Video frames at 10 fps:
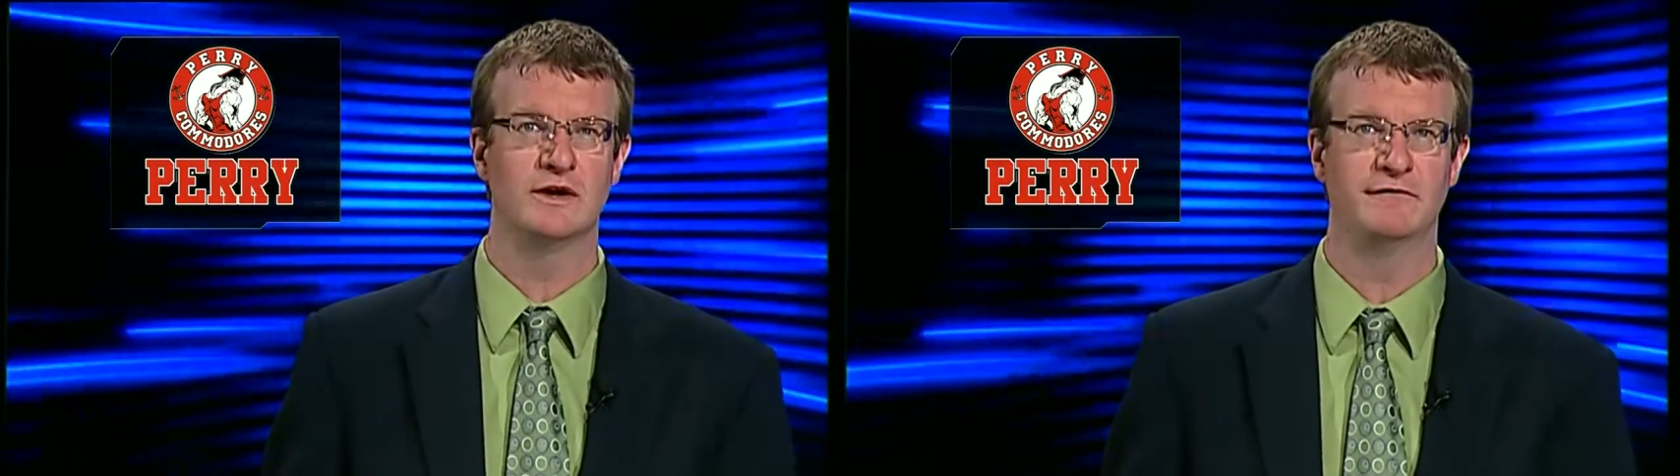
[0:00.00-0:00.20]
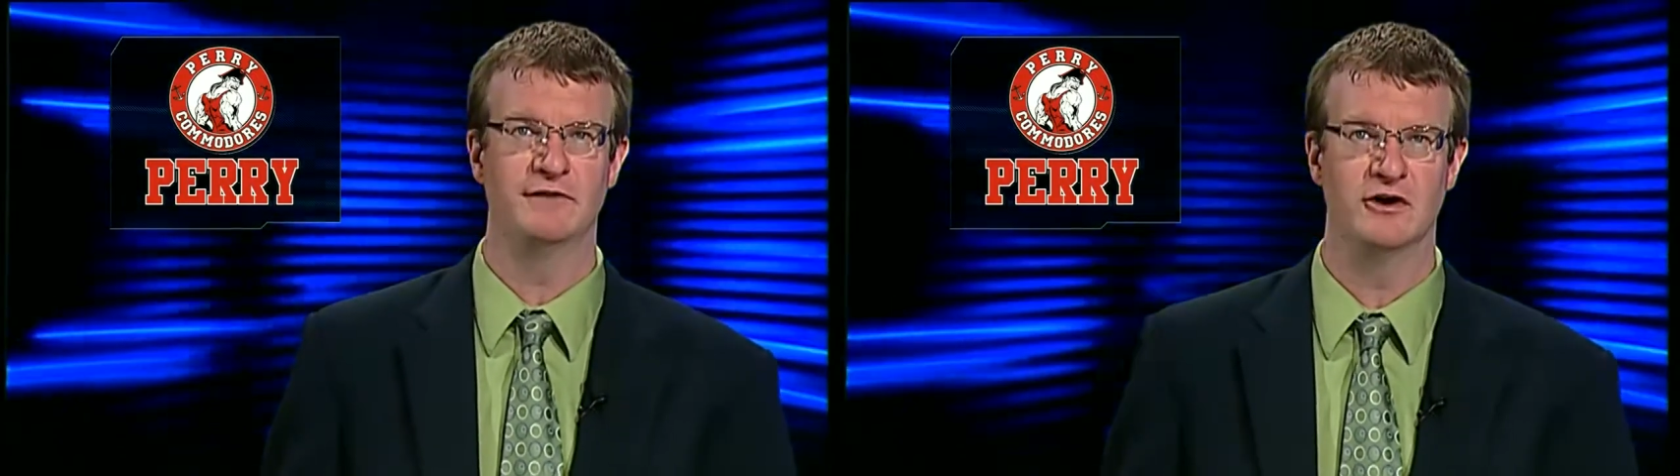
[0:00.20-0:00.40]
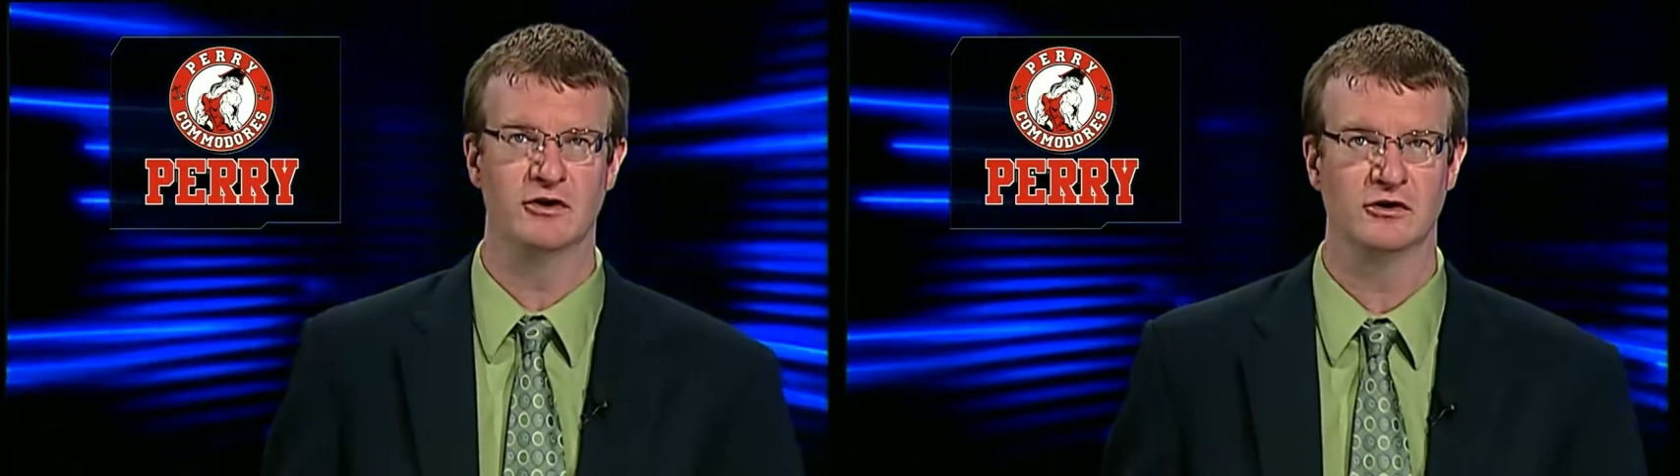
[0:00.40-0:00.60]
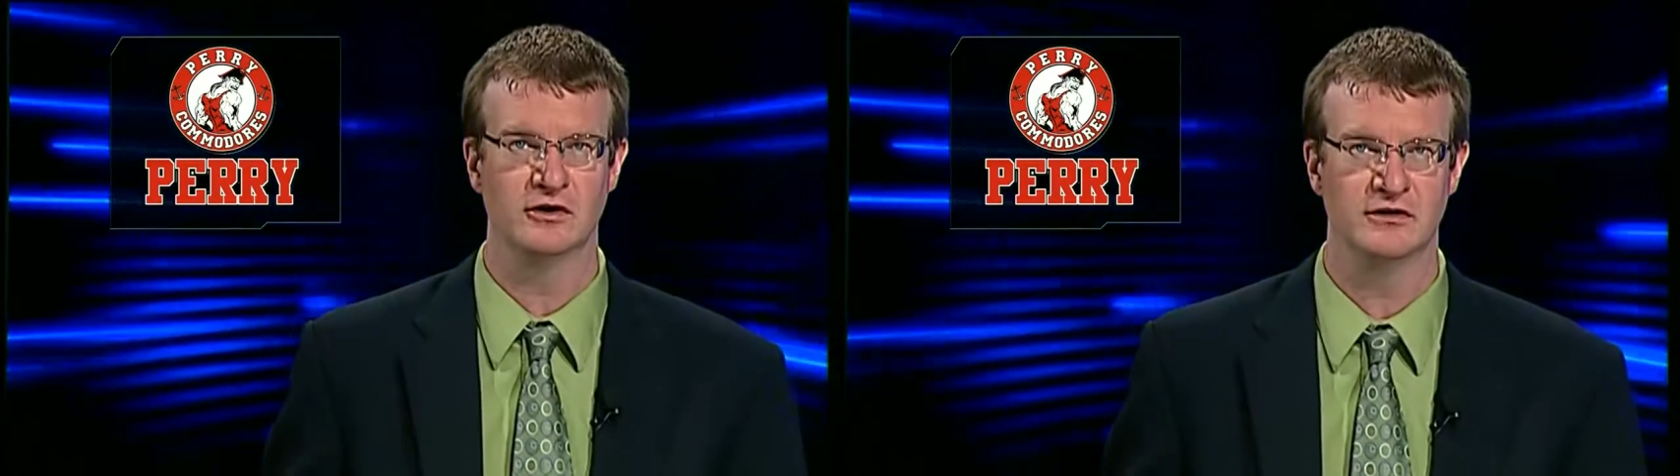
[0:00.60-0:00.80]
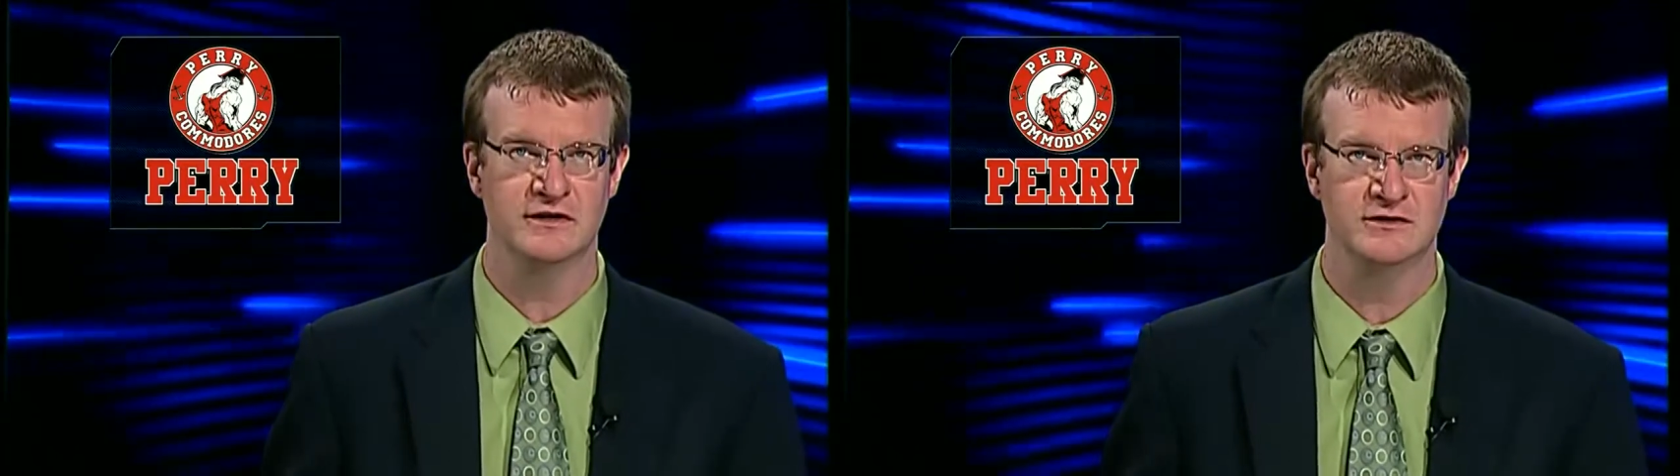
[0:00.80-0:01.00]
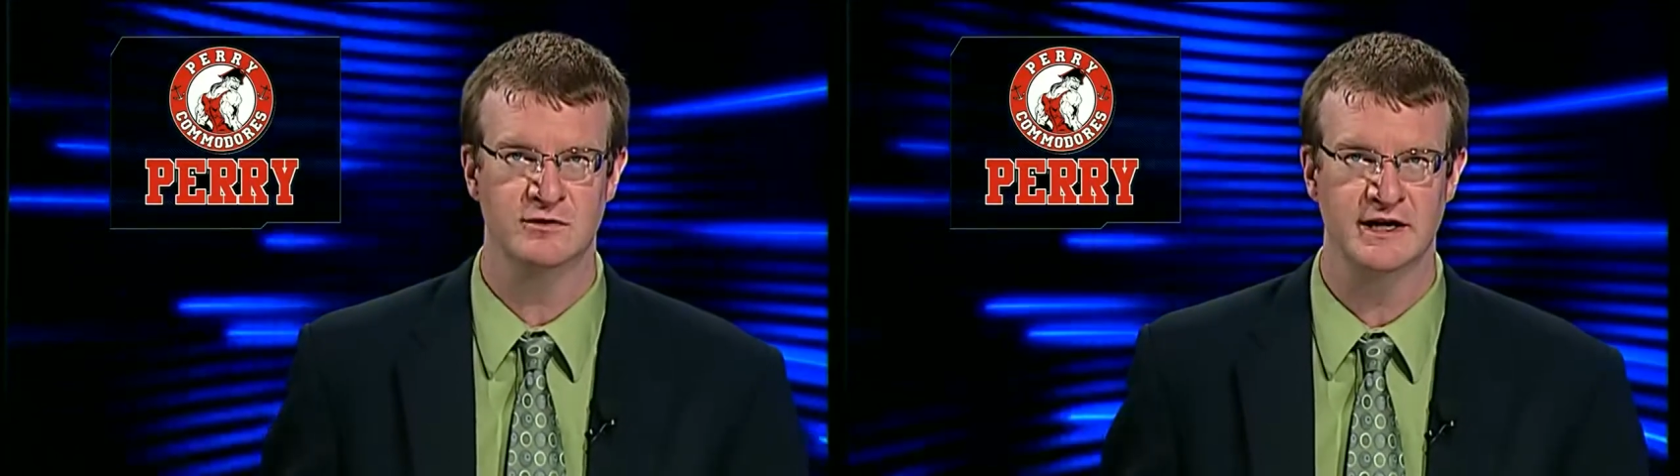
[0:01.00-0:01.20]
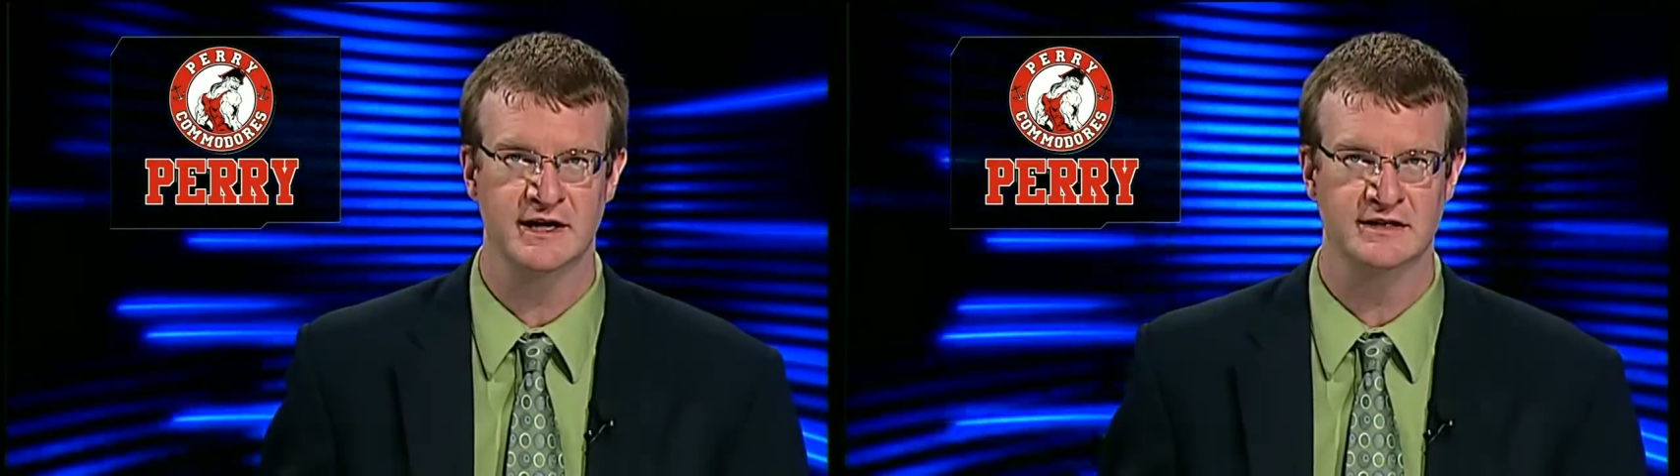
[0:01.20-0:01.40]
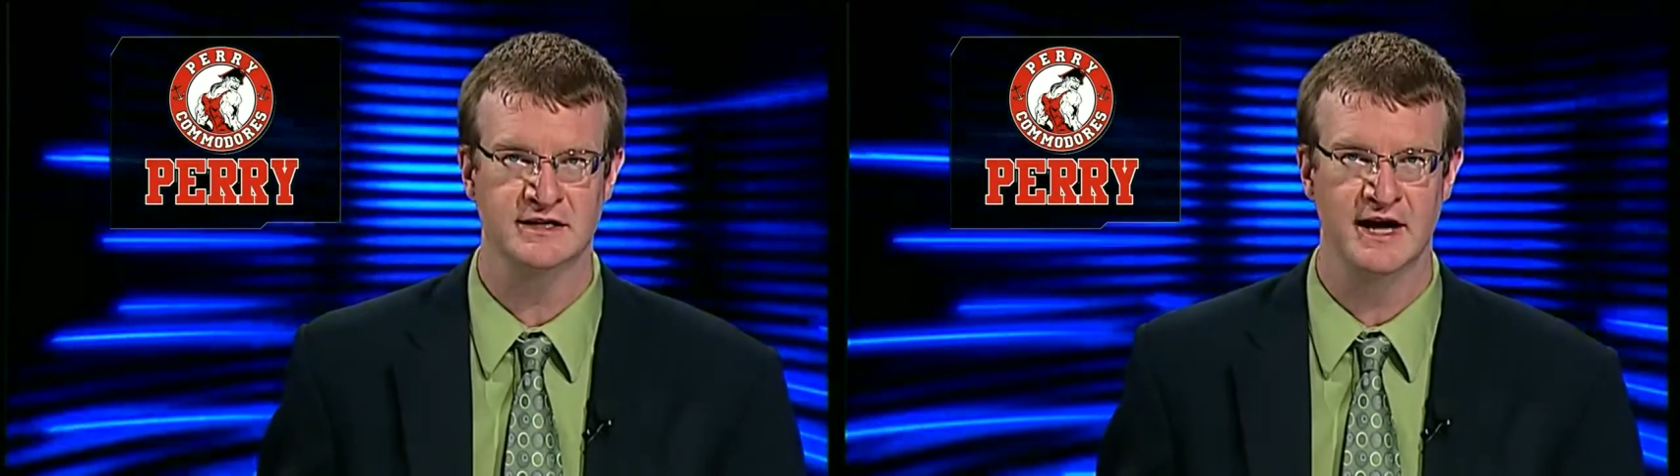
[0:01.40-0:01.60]
affair earlier this week
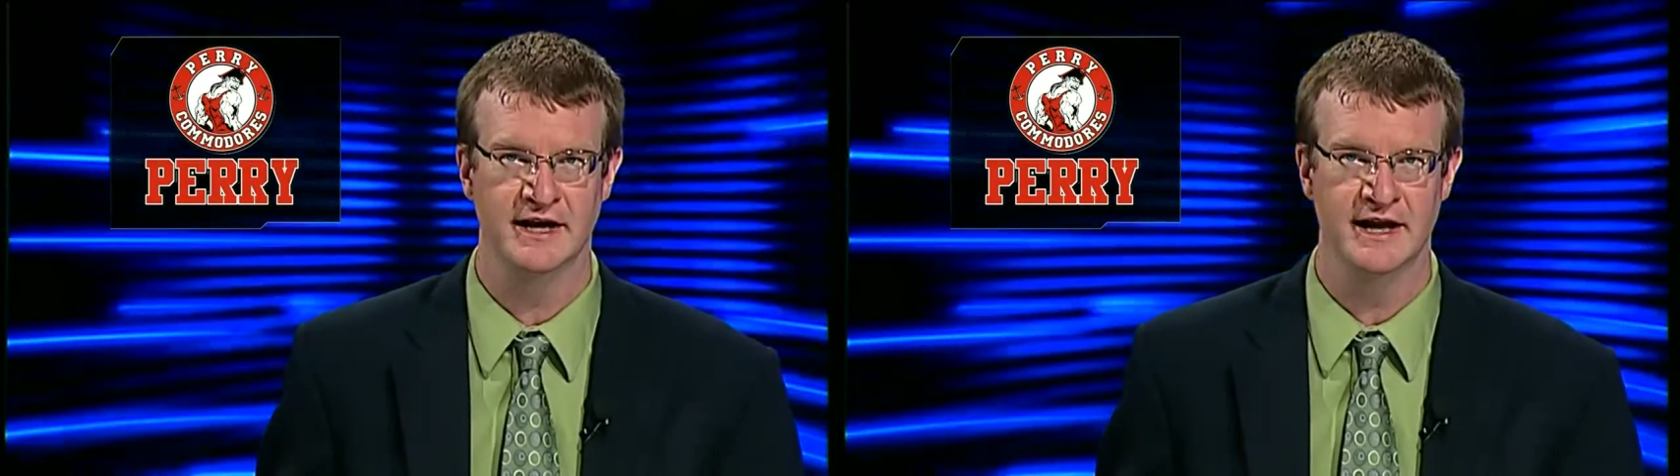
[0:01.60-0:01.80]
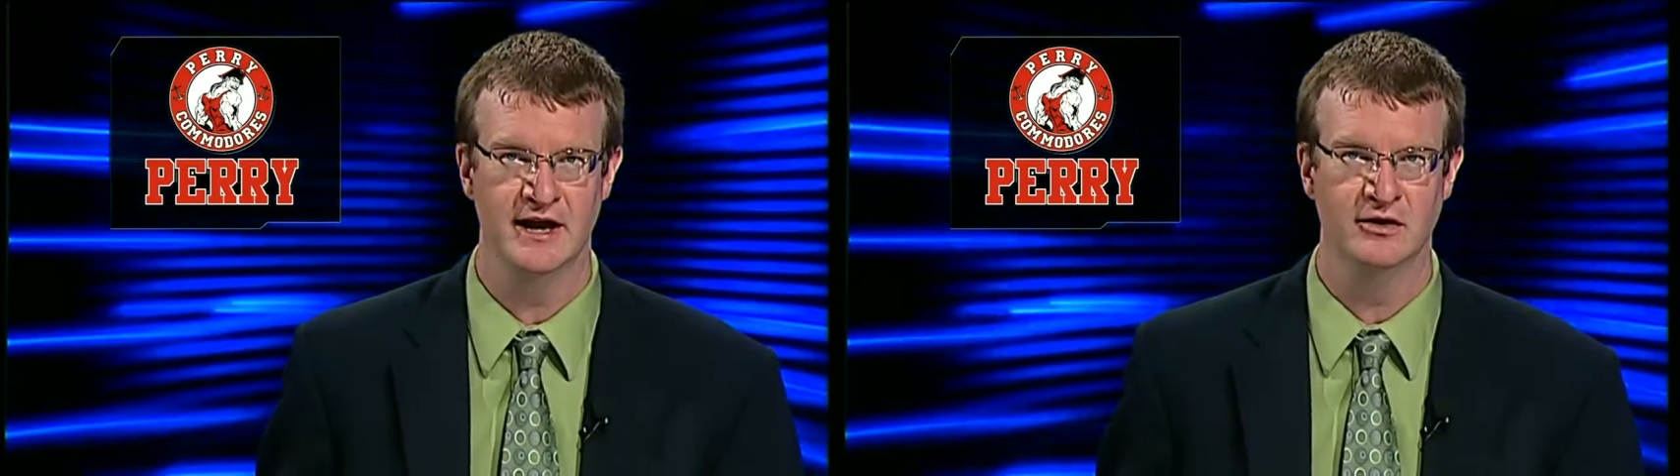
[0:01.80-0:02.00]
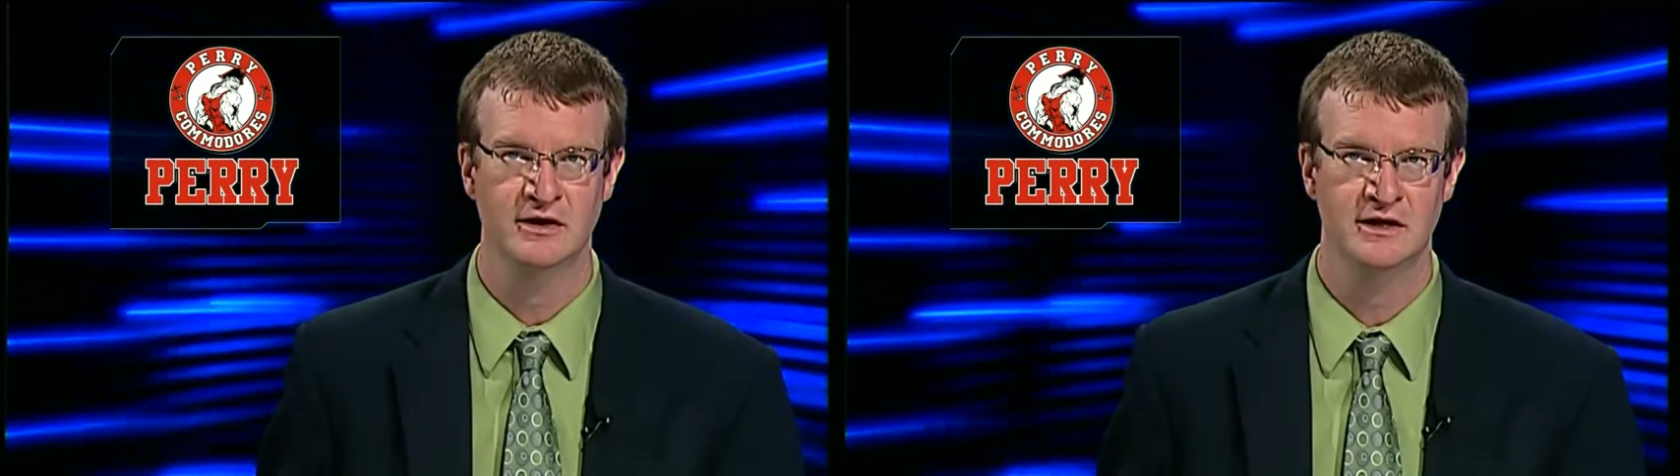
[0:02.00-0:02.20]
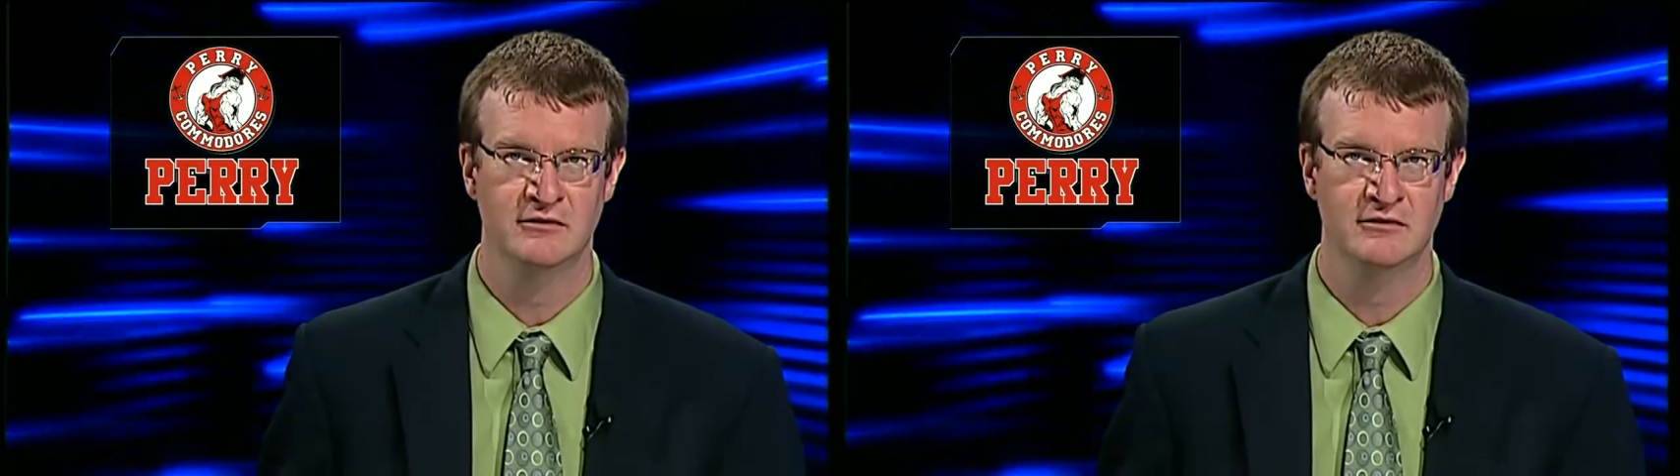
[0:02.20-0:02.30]
against Continental,